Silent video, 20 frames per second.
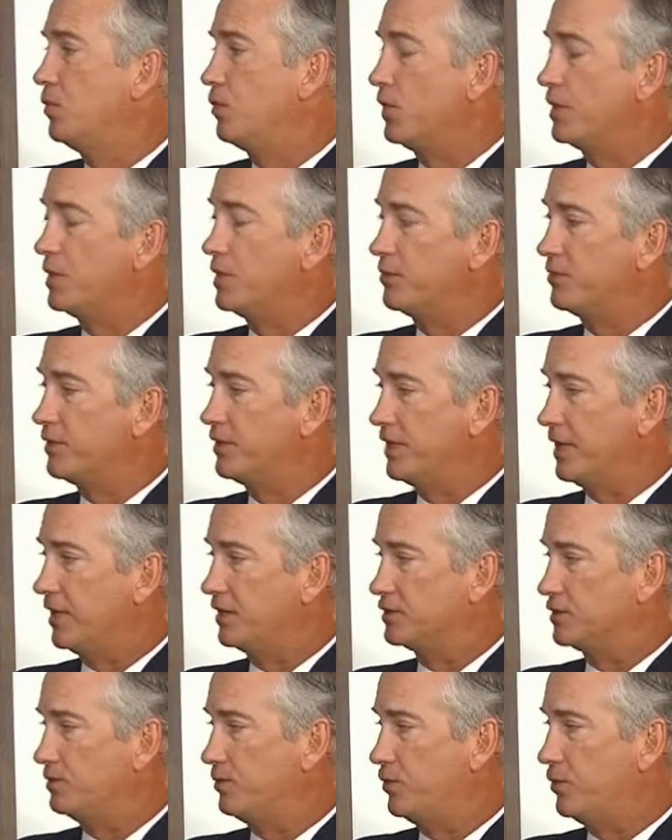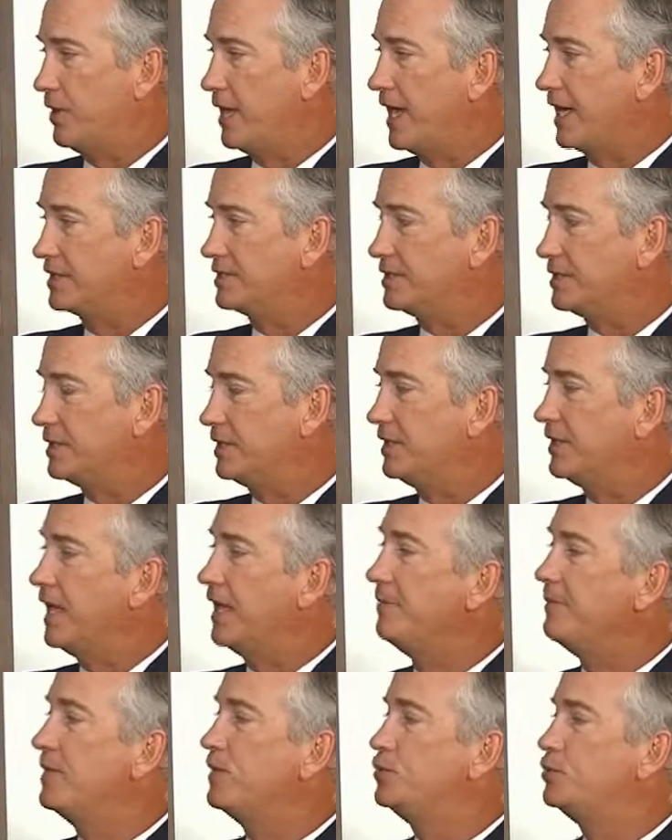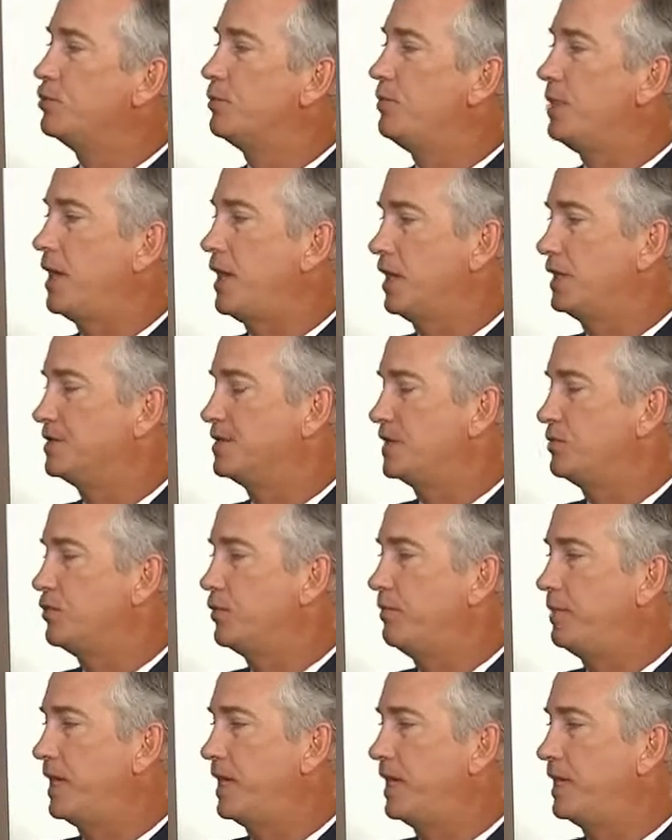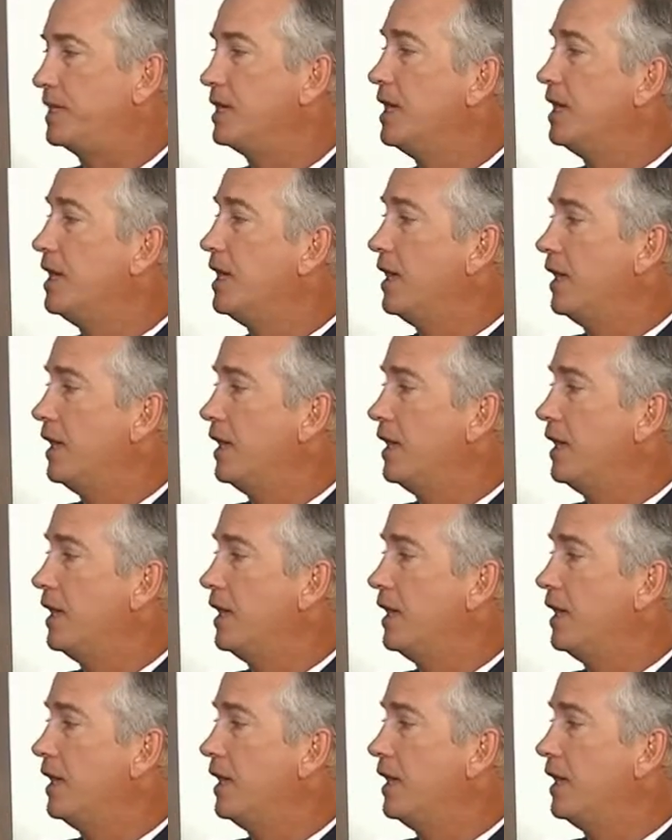$100,000 per accident, that means your policy will pay